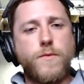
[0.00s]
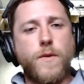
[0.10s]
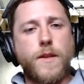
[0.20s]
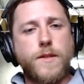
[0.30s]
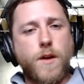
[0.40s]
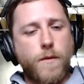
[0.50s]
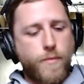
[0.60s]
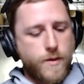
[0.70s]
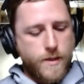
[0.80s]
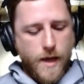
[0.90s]
what this card
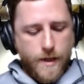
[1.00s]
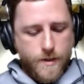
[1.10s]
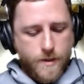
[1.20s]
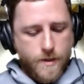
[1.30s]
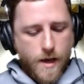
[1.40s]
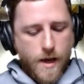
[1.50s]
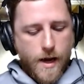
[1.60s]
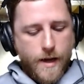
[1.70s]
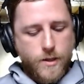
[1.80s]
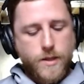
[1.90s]
presents,
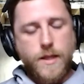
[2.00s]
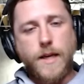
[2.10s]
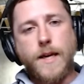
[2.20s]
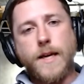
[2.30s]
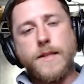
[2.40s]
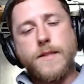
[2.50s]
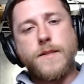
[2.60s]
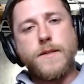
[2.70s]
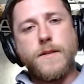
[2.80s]
I just think it's